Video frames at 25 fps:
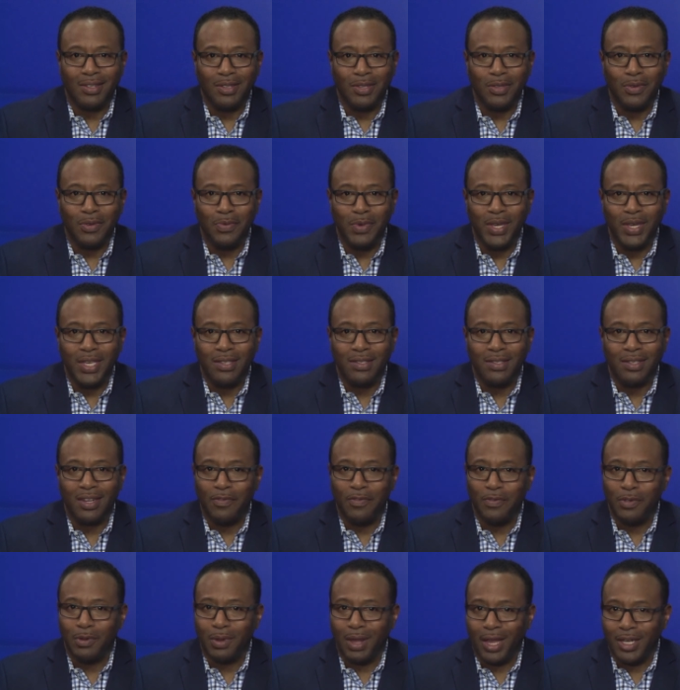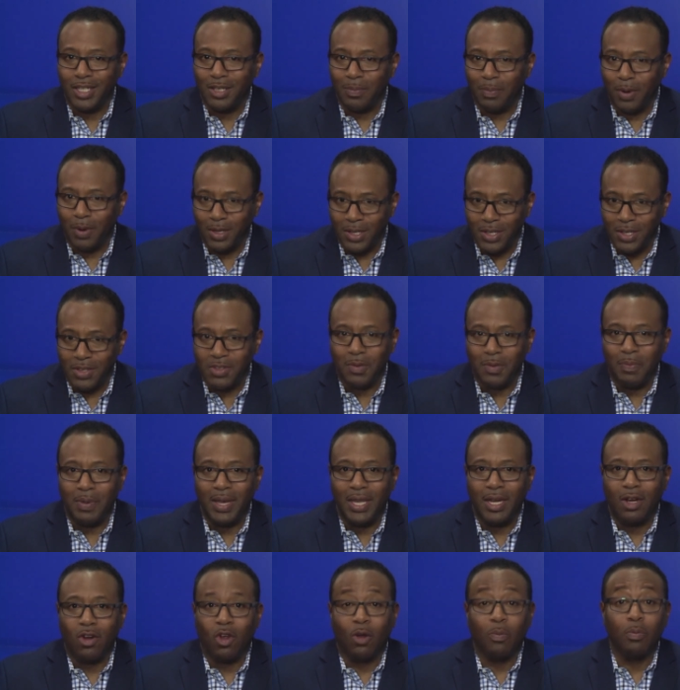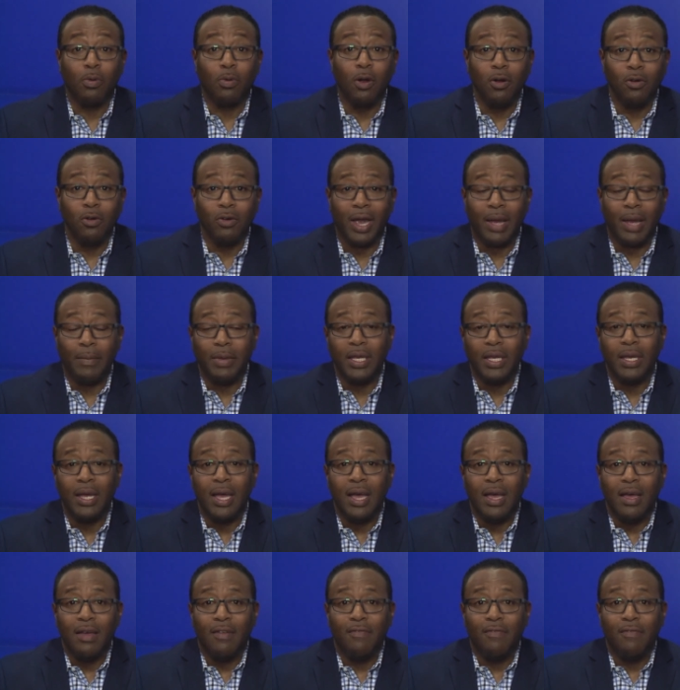in two weeks, and if you'd like to participate in our programming,